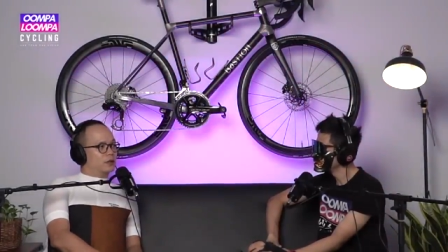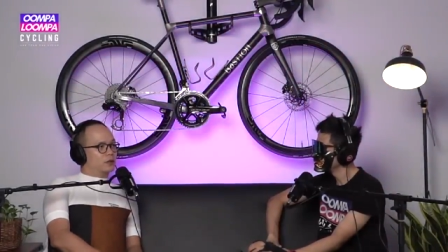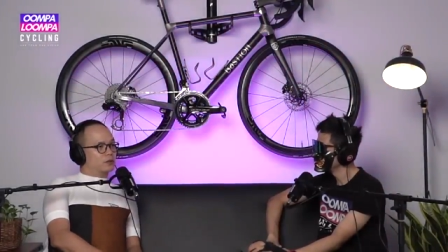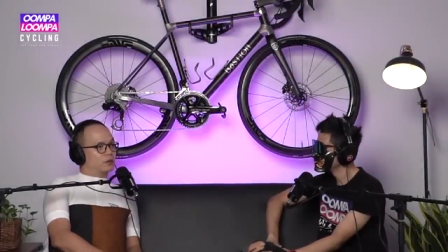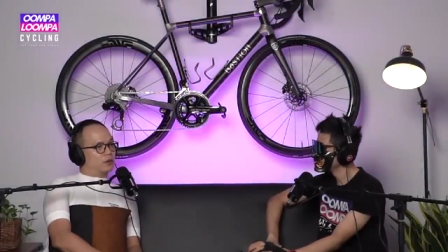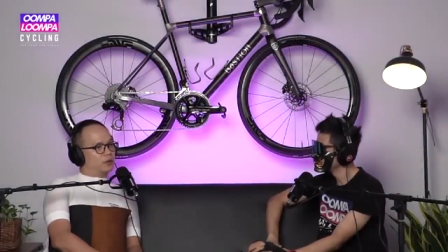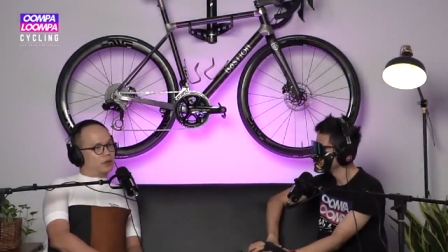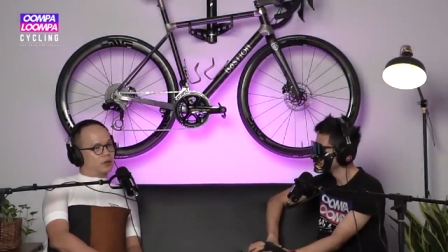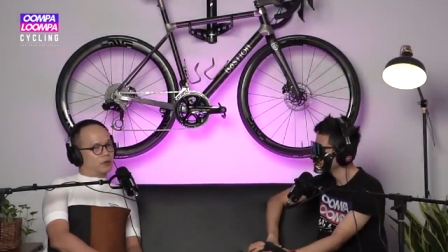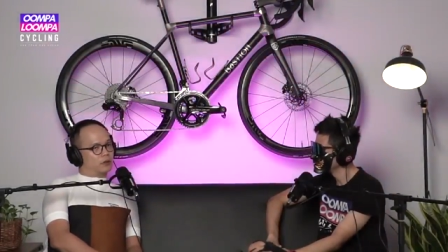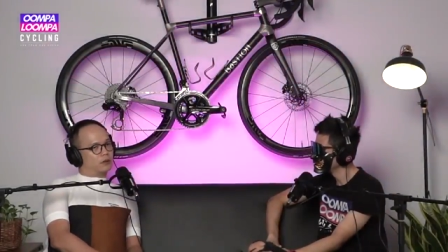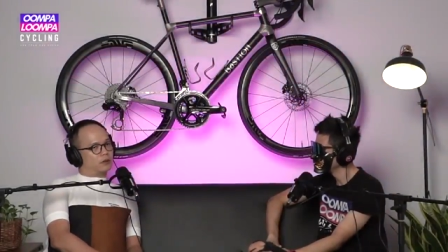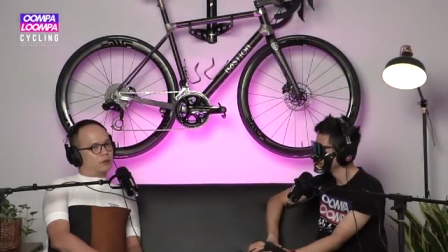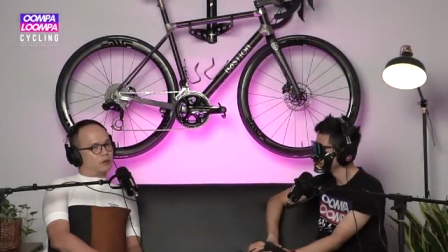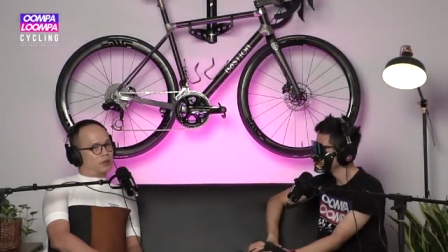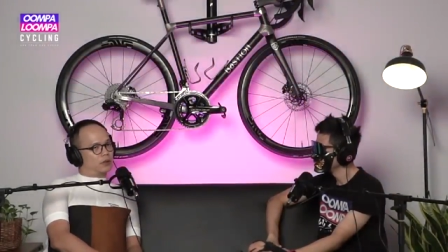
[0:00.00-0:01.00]
So all the
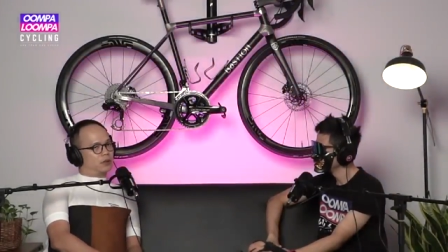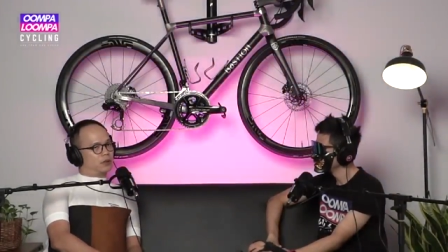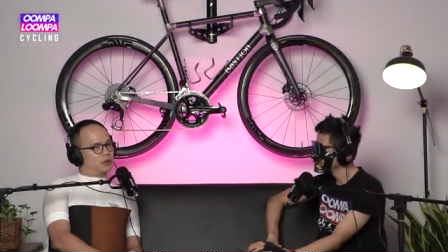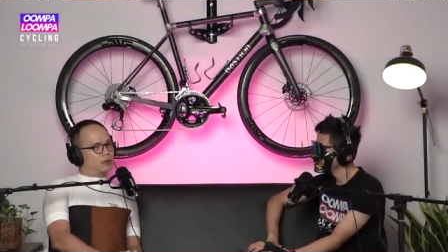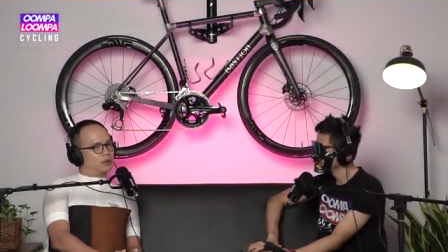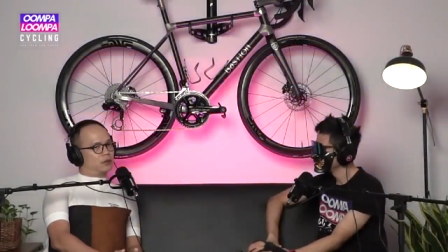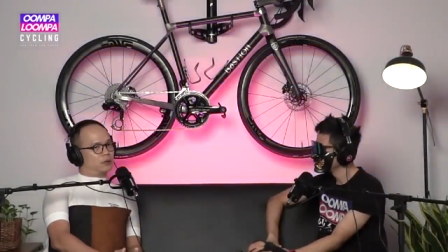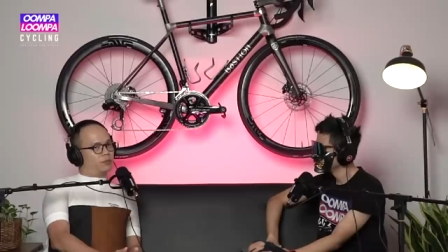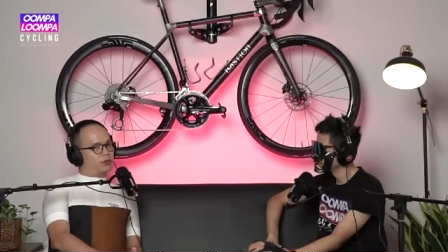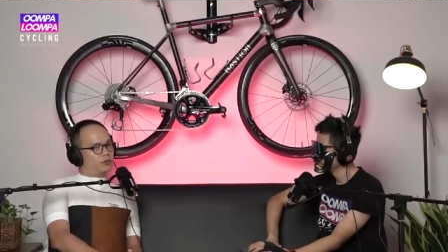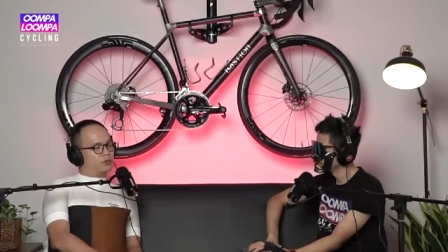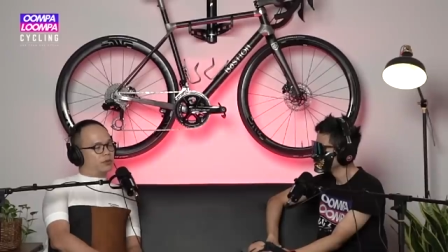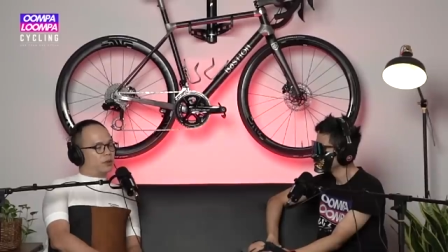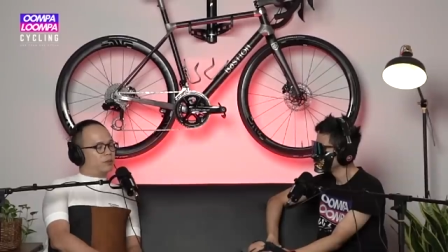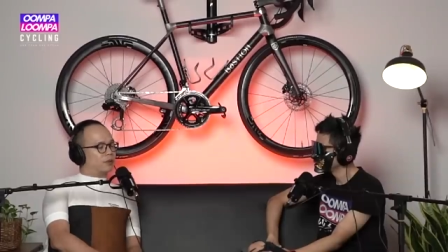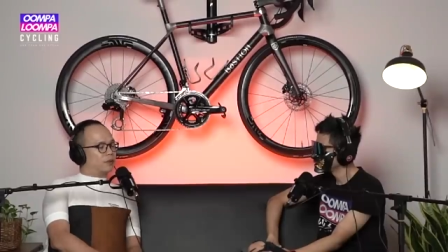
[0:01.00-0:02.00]
he, he
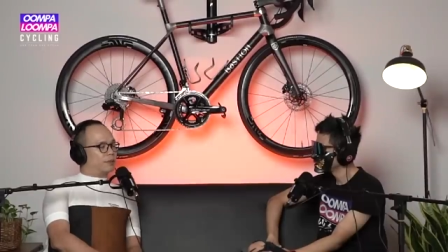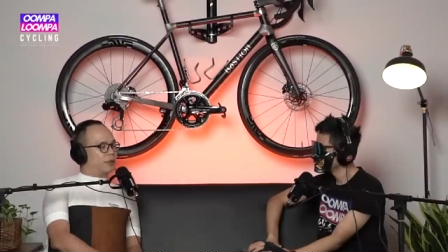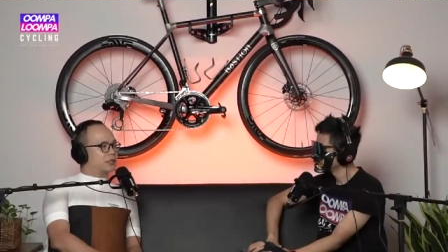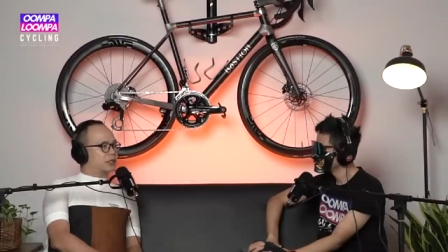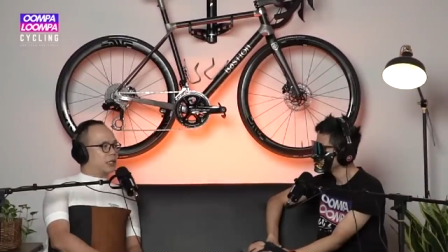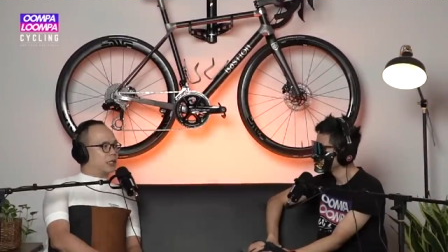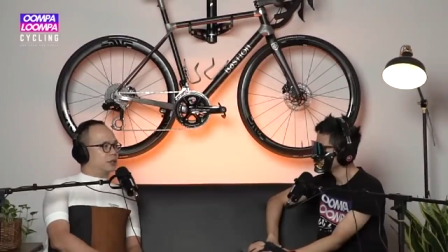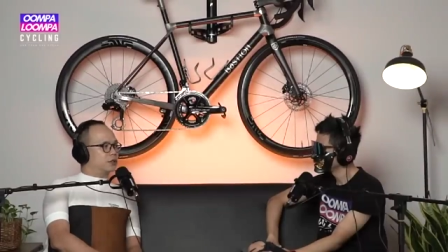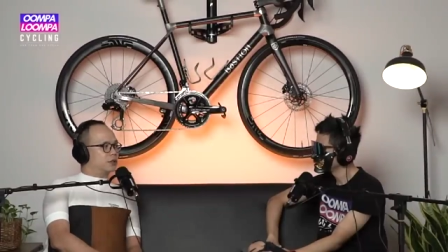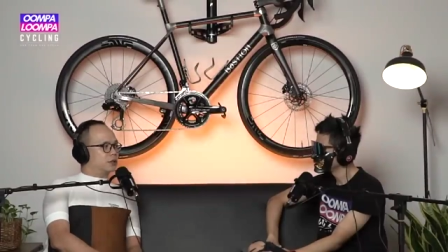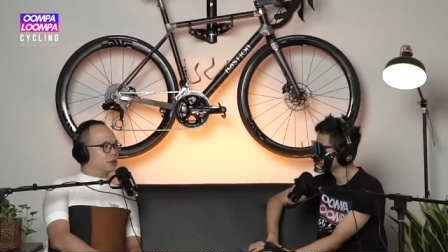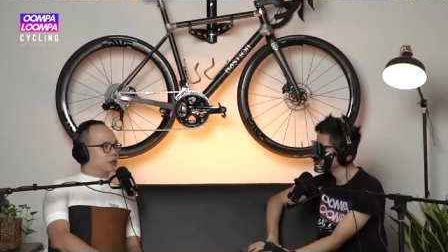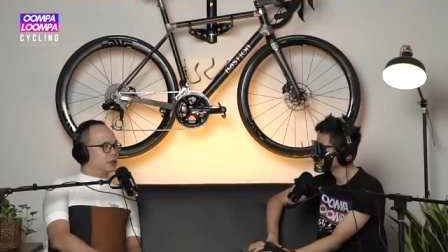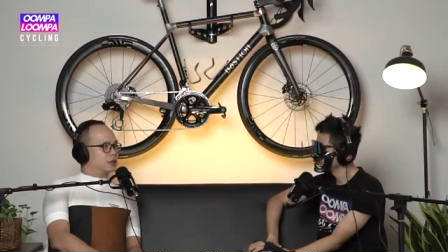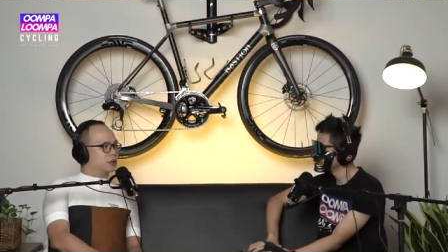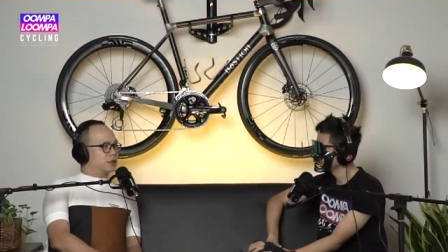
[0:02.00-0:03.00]
produced some of the best colors in
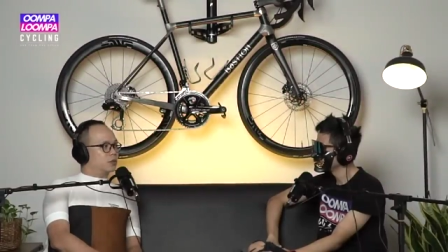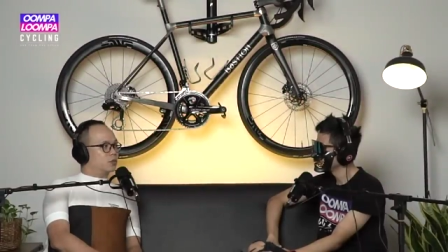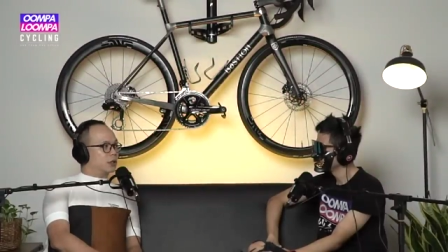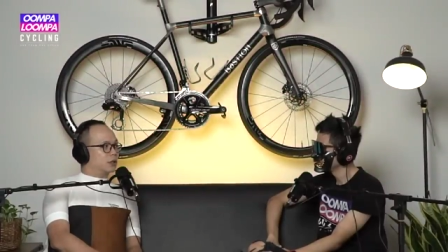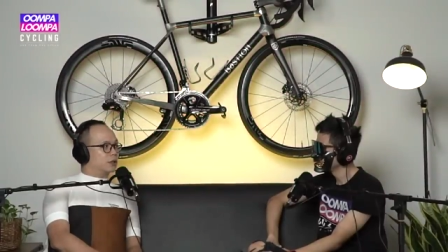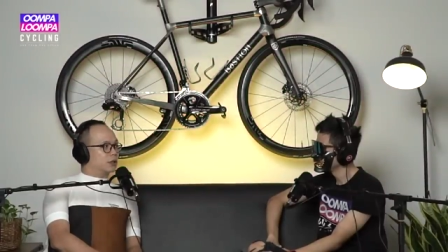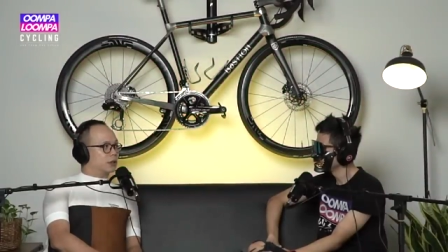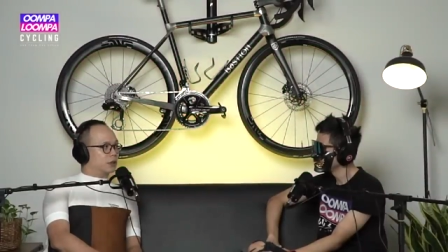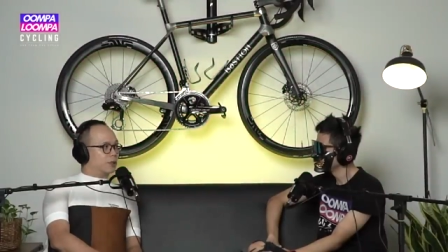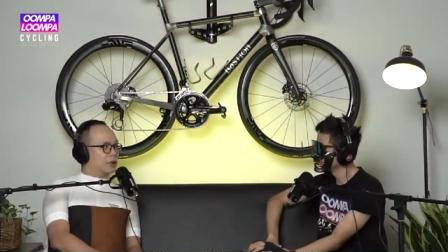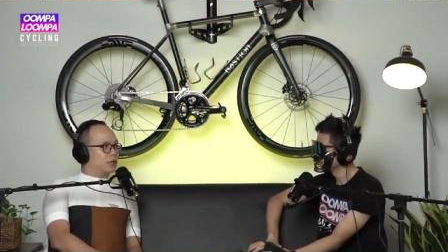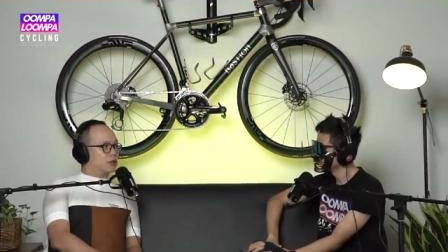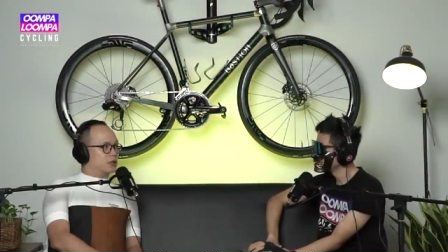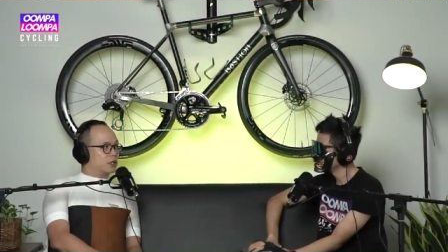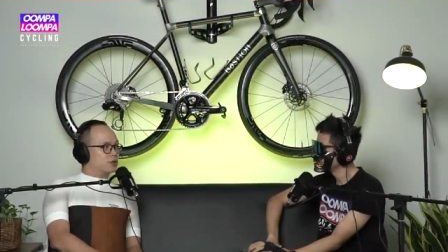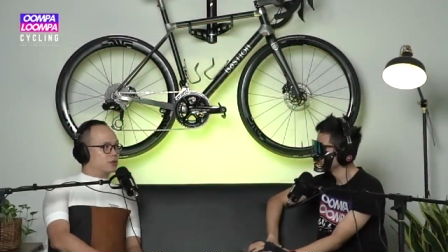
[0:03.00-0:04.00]
the in the world in the
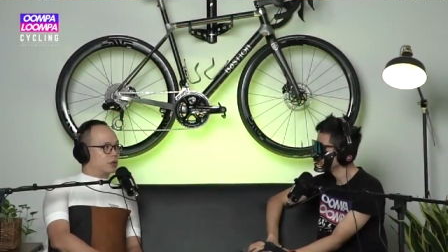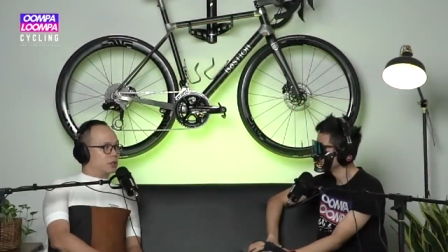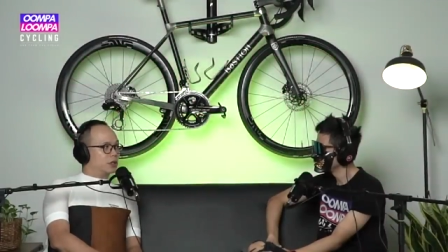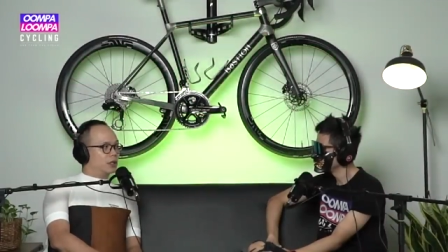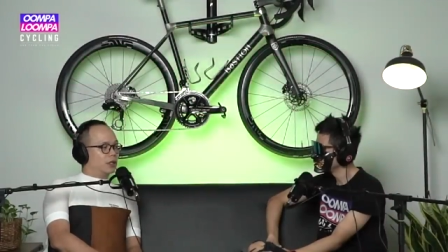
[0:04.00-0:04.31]
bike industry.